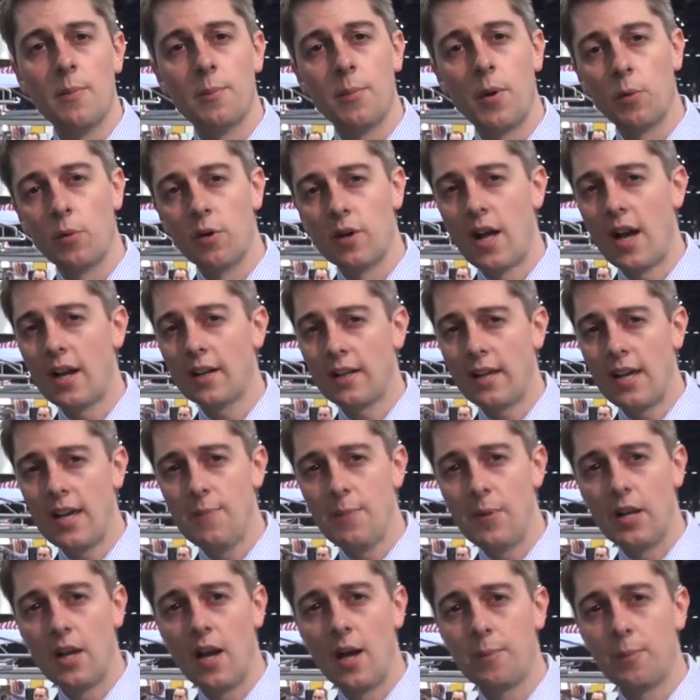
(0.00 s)
but we're not
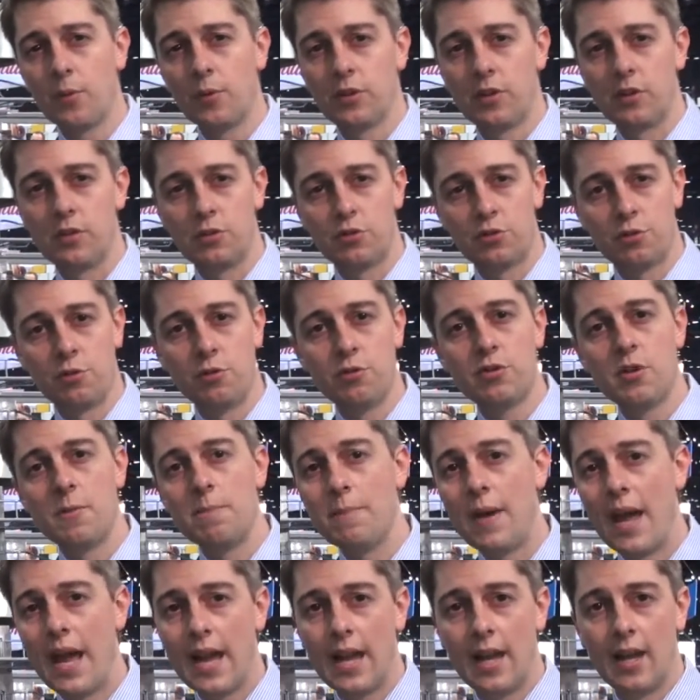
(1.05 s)
keeping up with the true
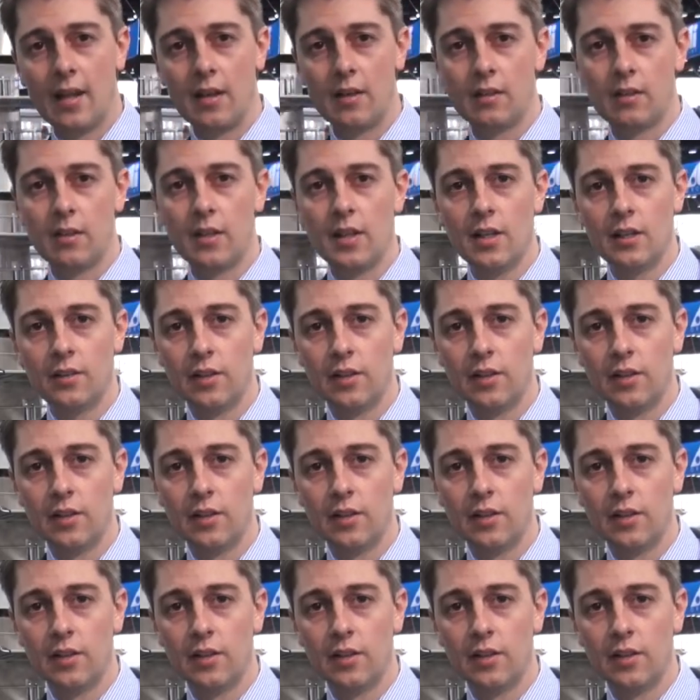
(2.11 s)
demand